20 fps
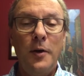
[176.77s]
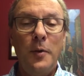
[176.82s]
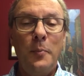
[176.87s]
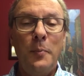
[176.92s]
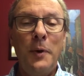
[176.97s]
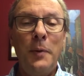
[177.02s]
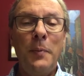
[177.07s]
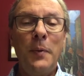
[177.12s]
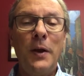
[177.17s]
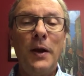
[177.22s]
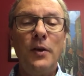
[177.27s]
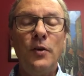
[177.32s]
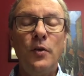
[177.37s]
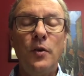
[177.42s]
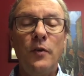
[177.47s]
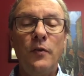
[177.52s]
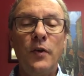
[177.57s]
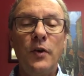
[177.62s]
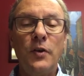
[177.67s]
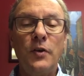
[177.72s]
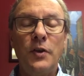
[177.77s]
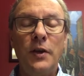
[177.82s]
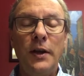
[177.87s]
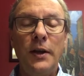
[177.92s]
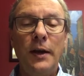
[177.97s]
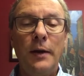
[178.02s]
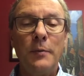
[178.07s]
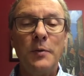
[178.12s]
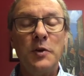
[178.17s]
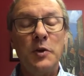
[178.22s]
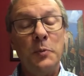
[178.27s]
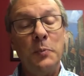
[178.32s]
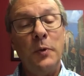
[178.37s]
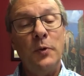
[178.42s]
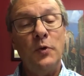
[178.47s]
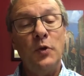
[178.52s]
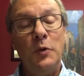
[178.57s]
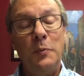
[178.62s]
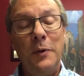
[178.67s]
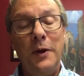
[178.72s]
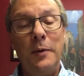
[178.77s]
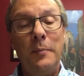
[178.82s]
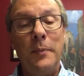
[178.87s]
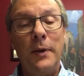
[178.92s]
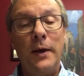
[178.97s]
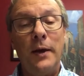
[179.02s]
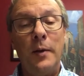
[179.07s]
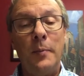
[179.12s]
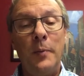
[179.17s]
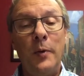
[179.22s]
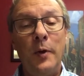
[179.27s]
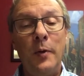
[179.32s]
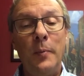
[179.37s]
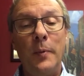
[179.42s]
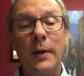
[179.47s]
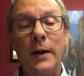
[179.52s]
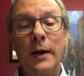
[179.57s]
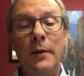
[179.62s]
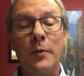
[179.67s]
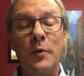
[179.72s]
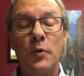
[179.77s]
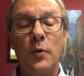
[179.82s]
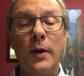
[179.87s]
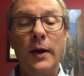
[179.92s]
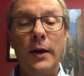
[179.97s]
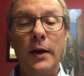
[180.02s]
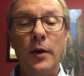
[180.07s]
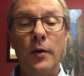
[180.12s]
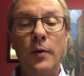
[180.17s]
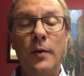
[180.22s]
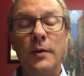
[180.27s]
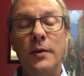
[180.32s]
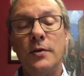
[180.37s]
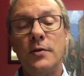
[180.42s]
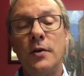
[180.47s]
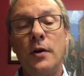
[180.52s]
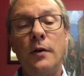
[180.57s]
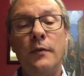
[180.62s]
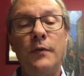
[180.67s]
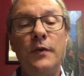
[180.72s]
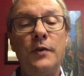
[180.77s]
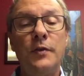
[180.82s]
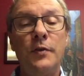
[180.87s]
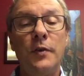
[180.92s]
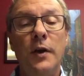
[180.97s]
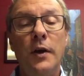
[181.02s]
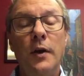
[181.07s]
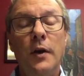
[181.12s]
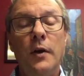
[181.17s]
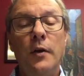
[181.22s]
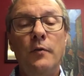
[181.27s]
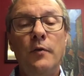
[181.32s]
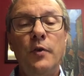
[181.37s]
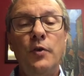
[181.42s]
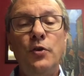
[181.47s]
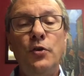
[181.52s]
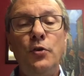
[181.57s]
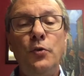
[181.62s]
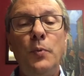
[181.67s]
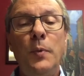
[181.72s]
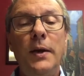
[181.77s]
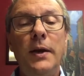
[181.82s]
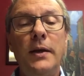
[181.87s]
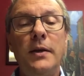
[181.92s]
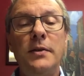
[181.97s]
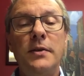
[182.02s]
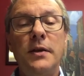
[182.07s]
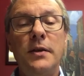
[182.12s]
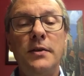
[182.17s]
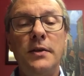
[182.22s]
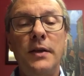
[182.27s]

Pepperdine University. I was supposed to be in Malibu, but I was right here in this office for 2 weeks, 6